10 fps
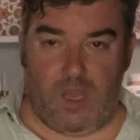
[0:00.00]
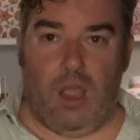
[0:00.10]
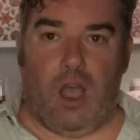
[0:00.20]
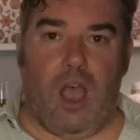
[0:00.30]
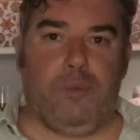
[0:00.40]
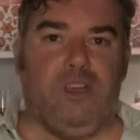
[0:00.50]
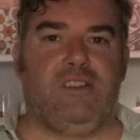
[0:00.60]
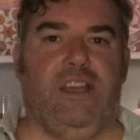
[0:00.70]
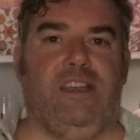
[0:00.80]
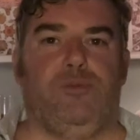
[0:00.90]
I'm going to
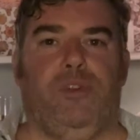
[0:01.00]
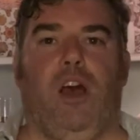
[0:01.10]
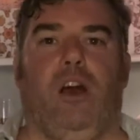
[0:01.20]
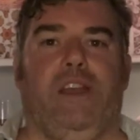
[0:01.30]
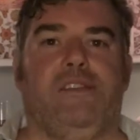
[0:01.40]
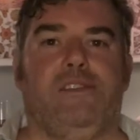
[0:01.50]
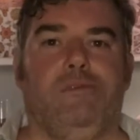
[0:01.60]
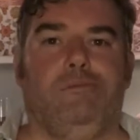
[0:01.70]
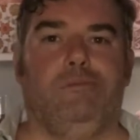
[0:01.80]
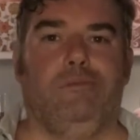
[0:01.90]
taste with ice.
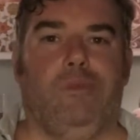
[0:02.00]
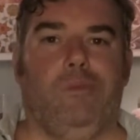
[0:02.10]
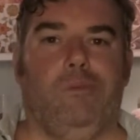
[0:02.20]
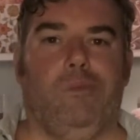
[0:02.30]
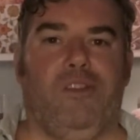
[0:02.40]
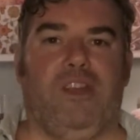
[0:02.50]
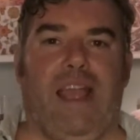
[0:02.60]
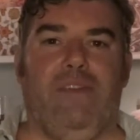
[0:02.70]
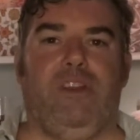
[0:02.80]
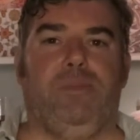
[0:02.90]
I think
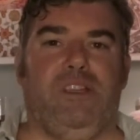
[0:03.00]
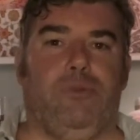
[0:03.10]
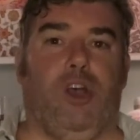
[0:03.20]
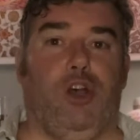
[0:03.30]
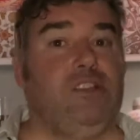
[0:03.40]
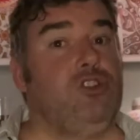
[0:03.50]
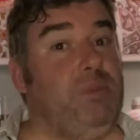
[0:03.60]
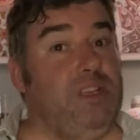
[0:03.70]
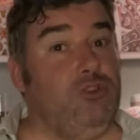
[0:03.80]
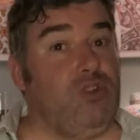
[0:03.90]
heavily peated with ice could be
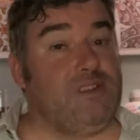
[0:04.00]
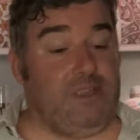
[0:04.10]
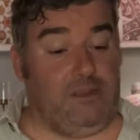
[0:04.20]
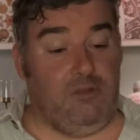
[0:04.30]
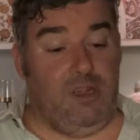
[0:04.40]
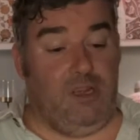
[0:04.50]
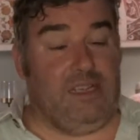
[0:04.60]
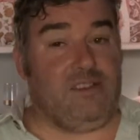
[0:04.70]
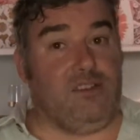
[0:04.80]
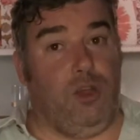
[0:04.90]
interesting. Let's
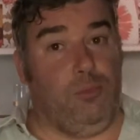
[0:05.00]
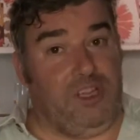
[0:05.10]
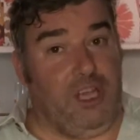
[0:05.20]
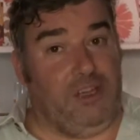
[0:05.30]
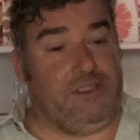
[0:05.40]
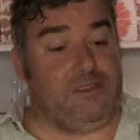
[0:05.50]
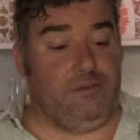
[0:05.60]
start with the ice.